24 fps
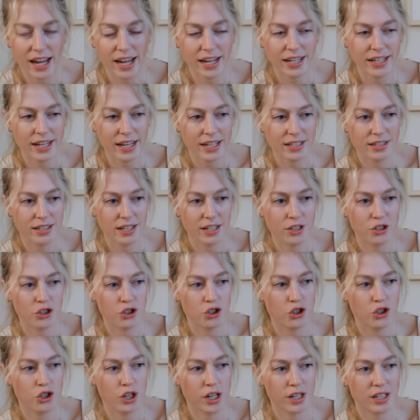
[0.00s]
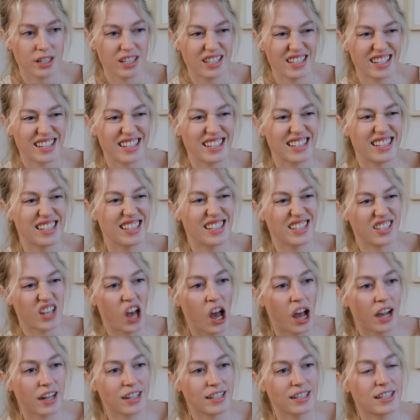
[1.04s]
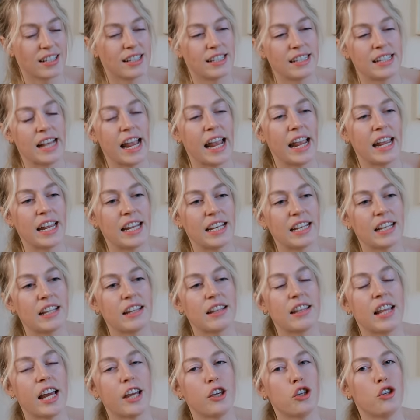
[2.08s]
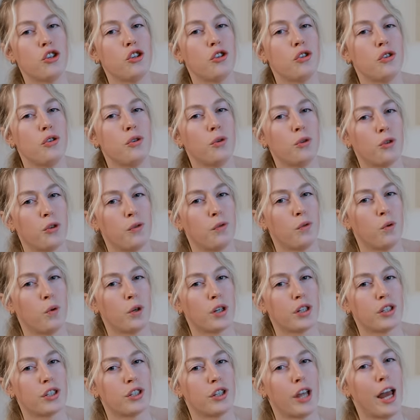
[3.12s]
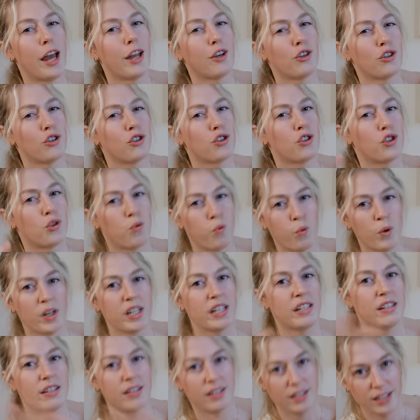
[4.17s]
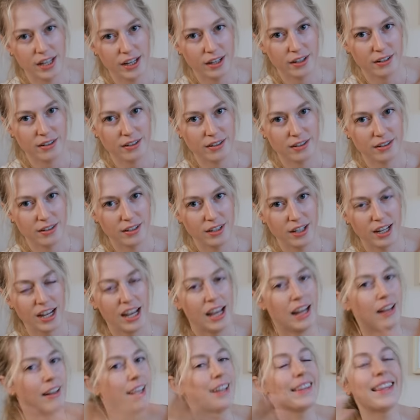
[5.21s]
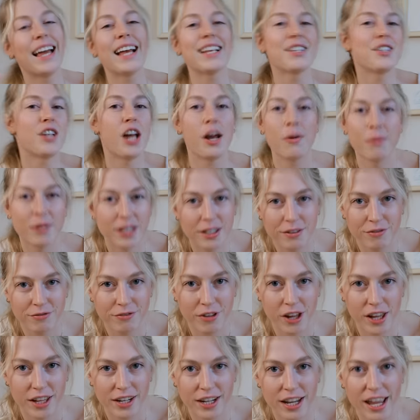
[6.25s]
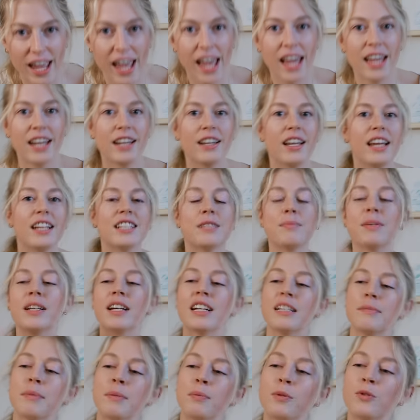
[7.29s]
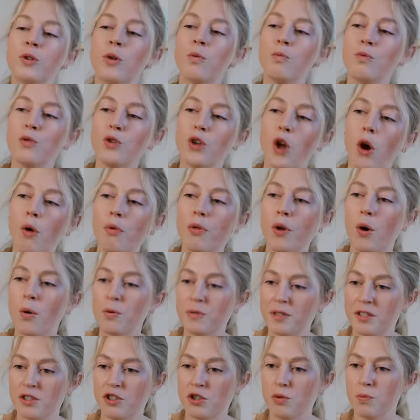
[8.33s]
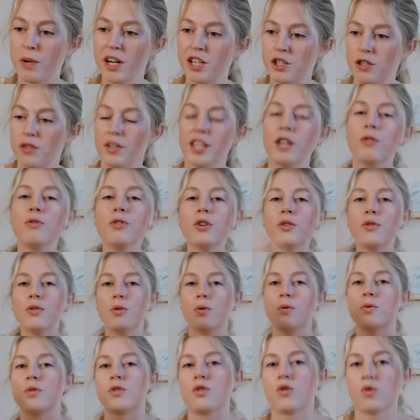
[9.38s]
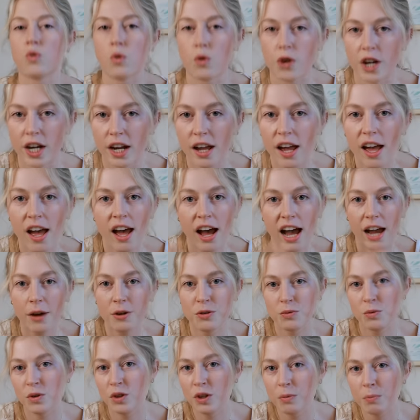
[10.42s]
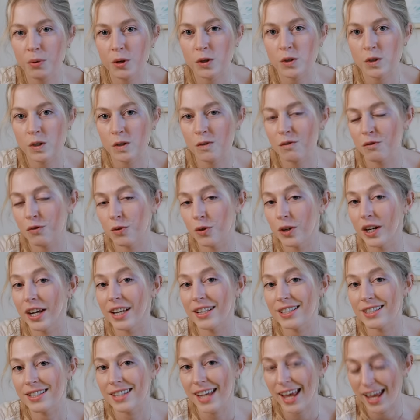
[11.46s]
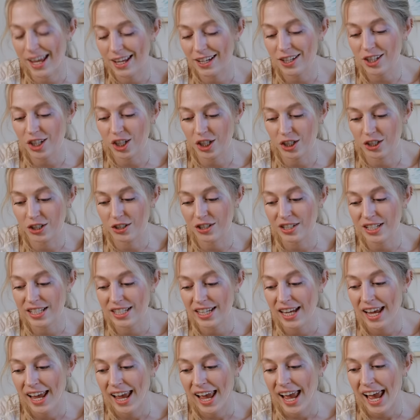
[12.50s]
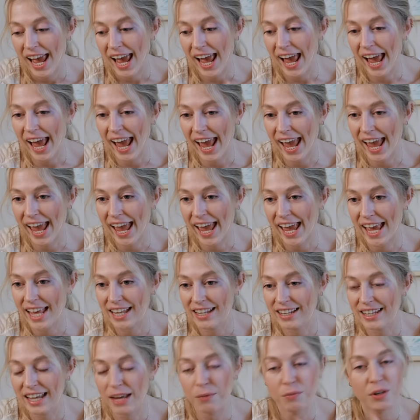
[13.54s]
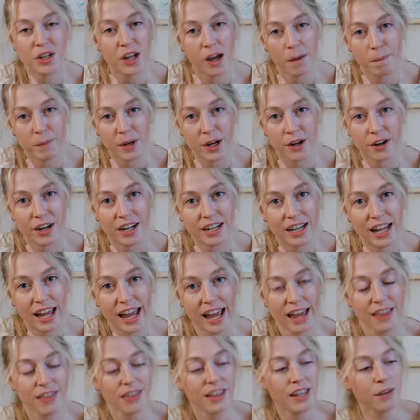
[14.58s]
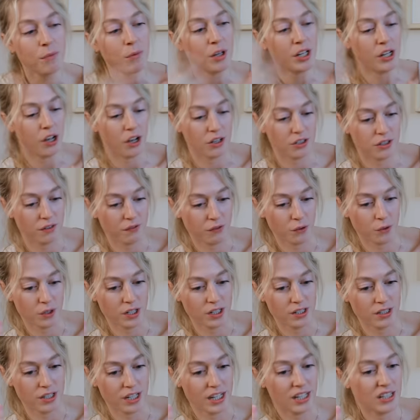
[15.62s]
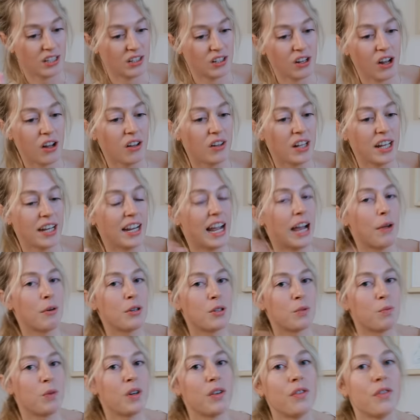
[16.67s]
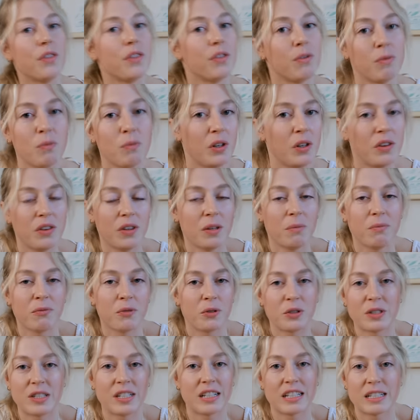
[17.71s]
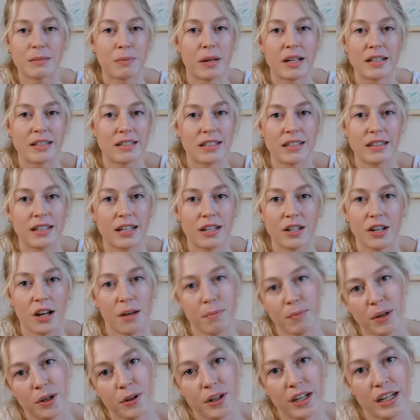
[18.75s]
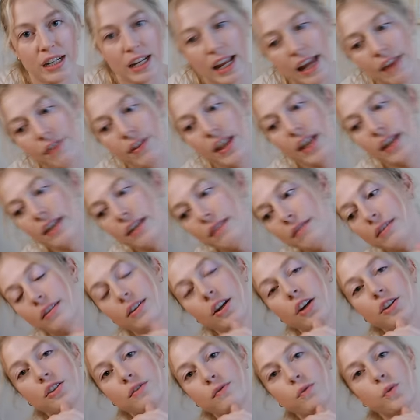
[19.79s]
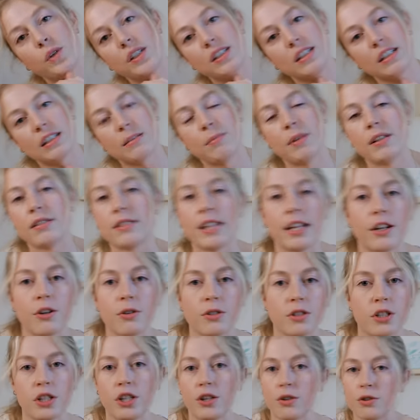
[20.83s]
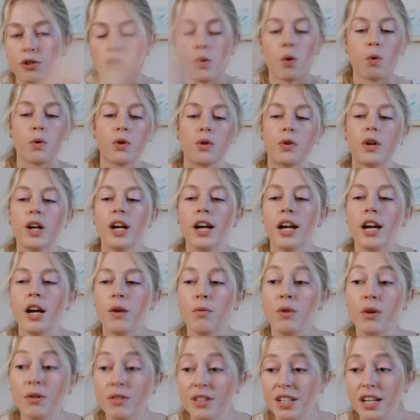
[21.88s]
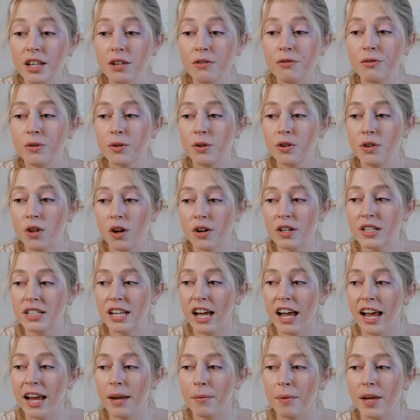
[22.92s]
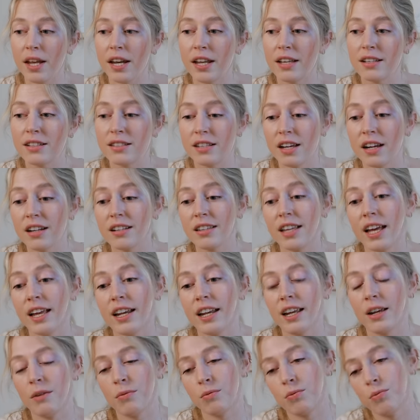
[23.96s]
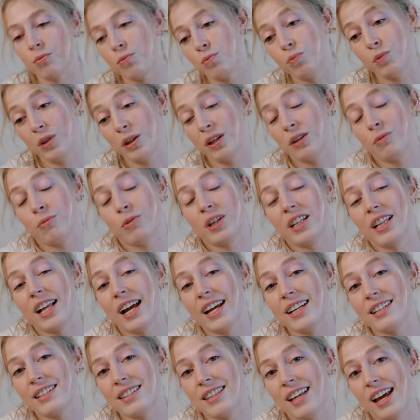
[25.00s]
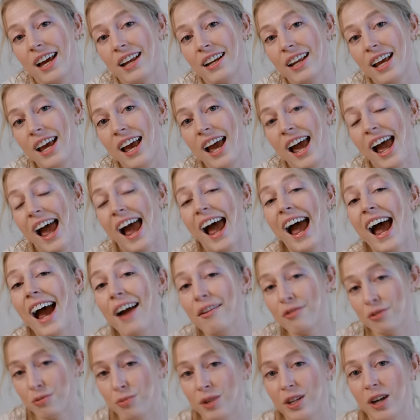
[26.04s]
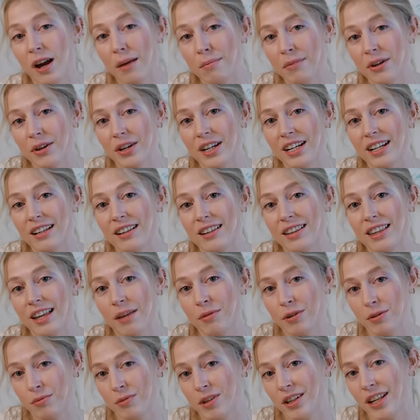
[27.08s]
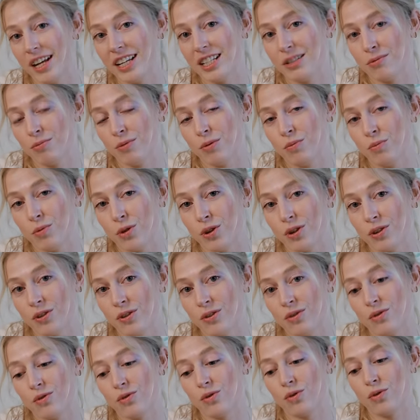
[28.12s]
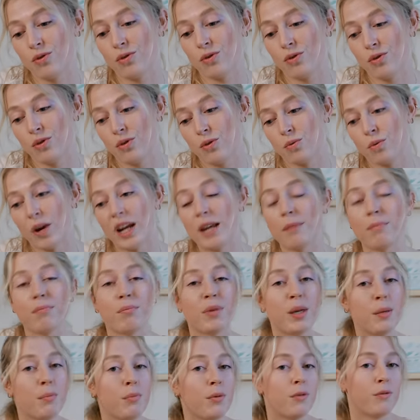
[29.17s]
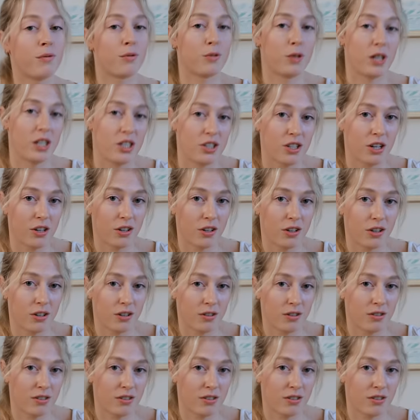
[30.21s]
I guess it's just sucks saying that you're divorced at 26. Like, that's not really fun. And it's because people don't know the whole situation. They don't know the whole story. I was with the person for 10 years and then we got married and then we got divorced. It's not like I was with them for 6 months and then got married and then got divorced 6 months later. It was a year total. We were together for a long time, and it sucked that we realized that after we got married that we realized we weren't the right people for each other.